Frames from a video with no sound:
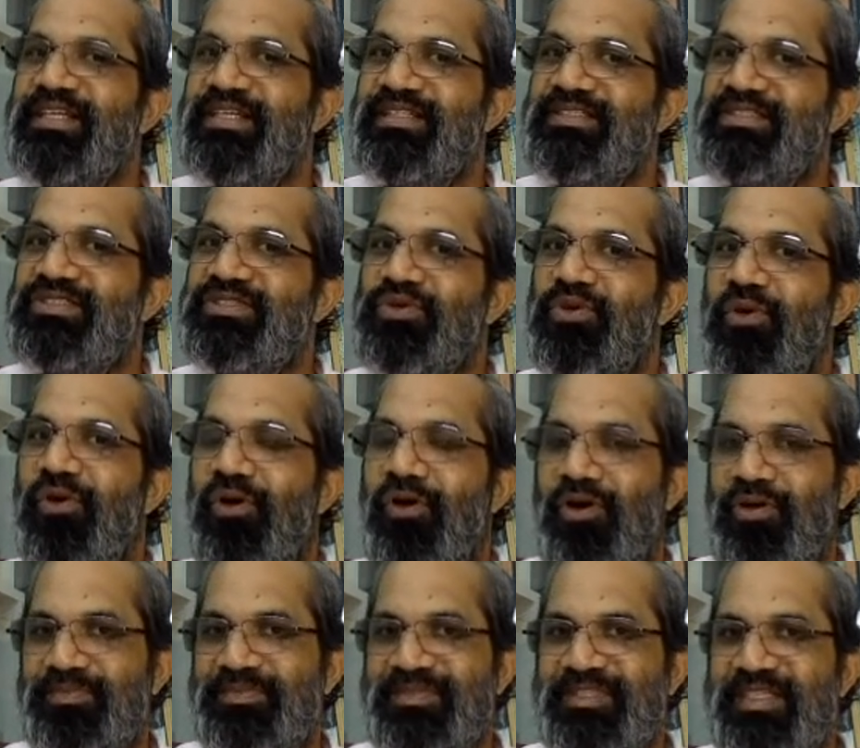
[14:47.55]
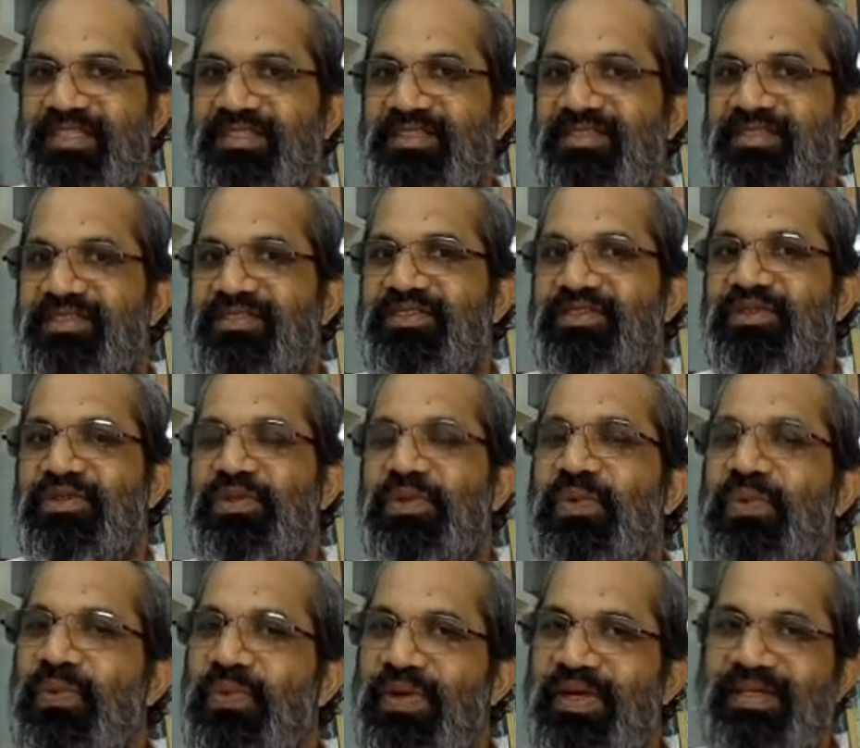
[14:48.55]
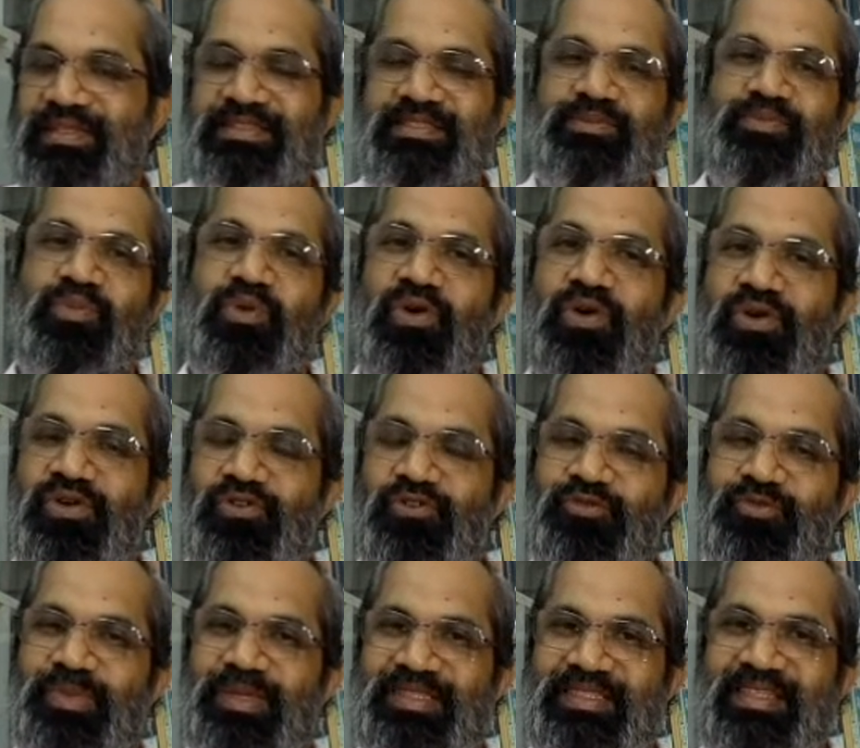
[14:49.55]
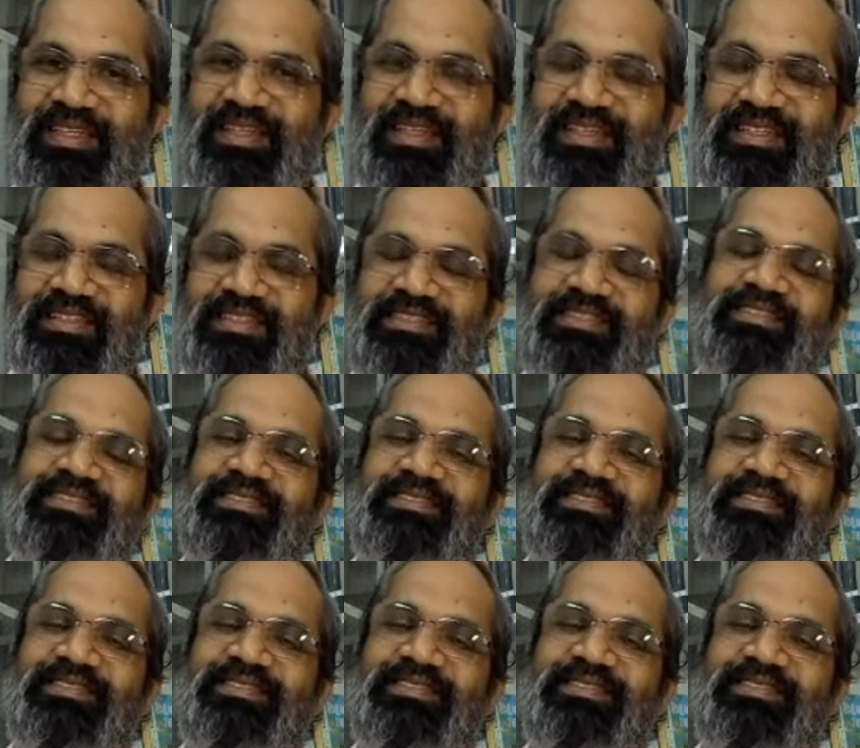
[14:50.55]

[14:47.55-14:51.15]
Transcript: its object through its mode of presentation.